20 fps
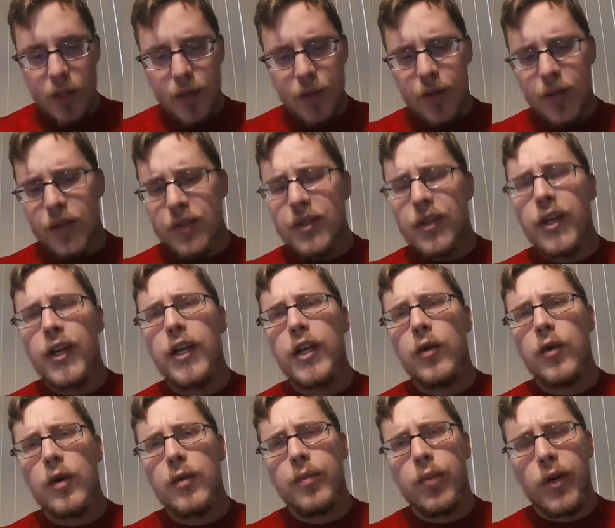There is an
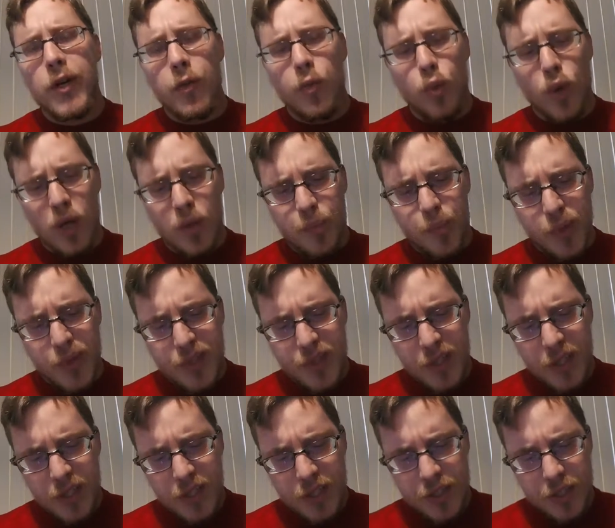
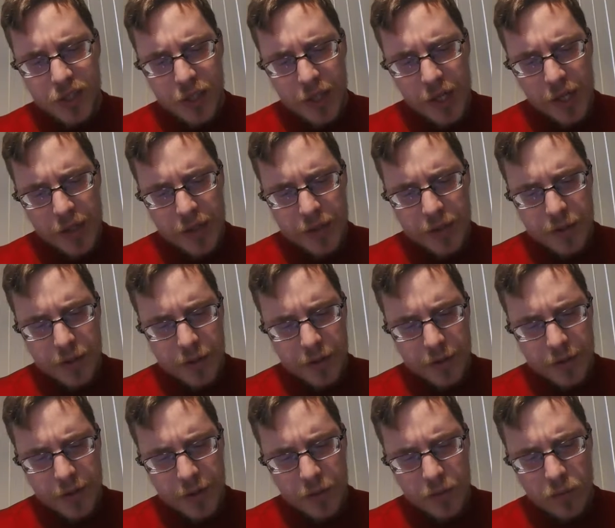81.1% chance
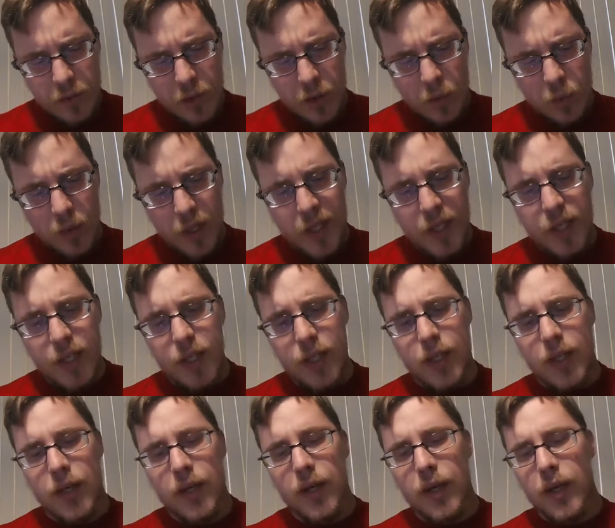Clinton will
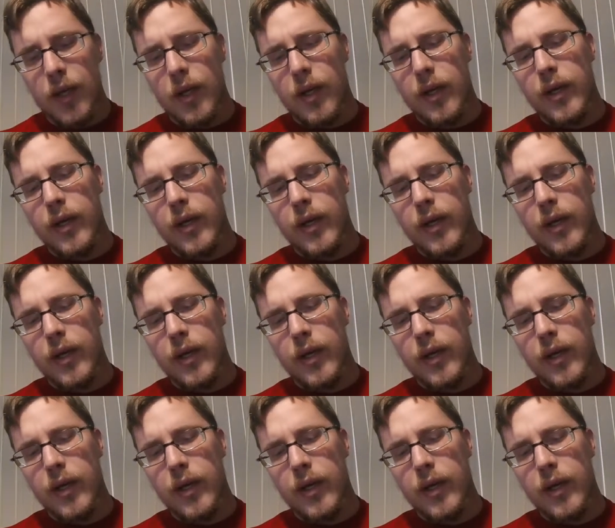win.